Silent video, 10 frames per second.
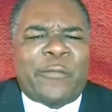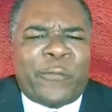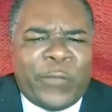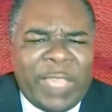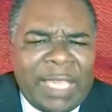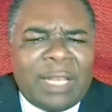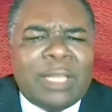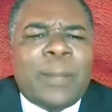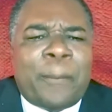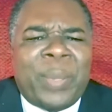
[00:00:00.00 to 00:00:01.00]

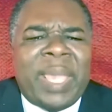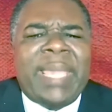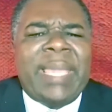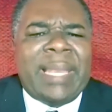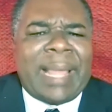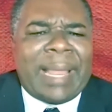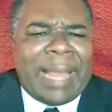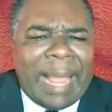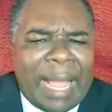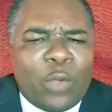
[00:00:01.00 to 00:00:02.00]
feel the pain and
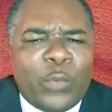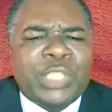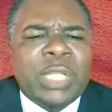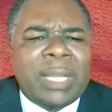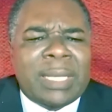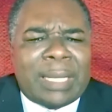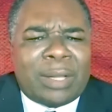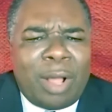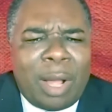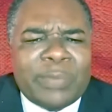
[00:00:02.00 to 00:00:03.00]
anguish that
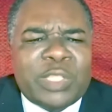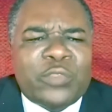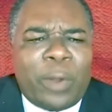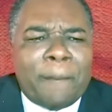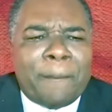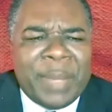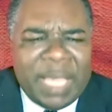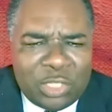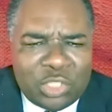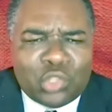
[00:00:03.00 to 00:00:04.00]
comes from
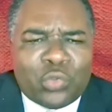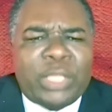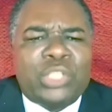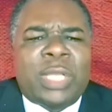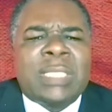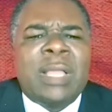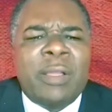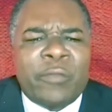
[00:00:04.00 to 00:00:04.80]
being strangers,